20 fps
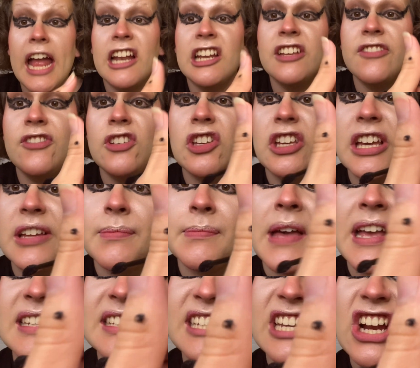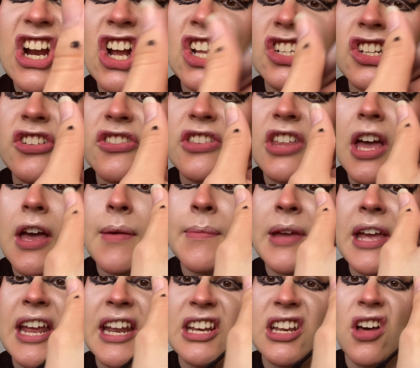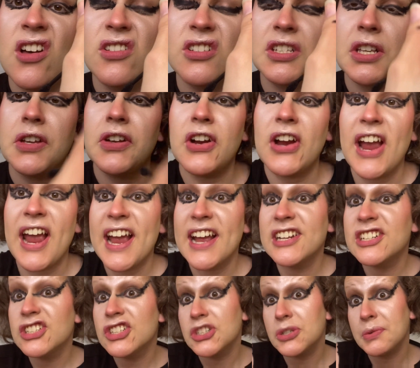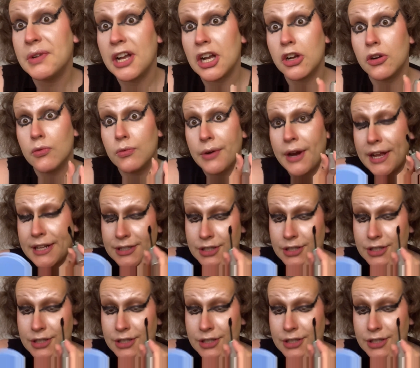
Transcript: And if you get mascara on your thumb and also your hand, you're doing a great